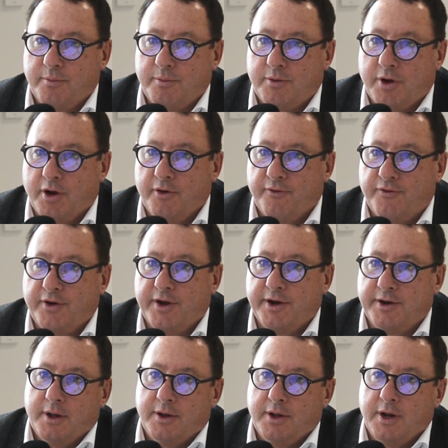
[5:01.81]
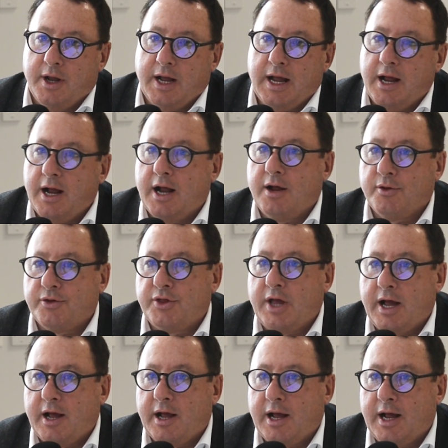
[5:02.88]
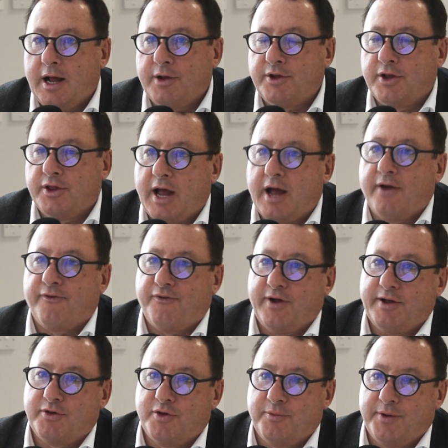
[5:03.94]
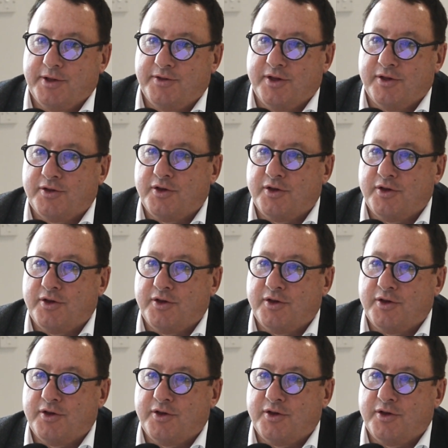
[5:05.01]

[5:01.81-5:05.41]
COVID, how did affect your business?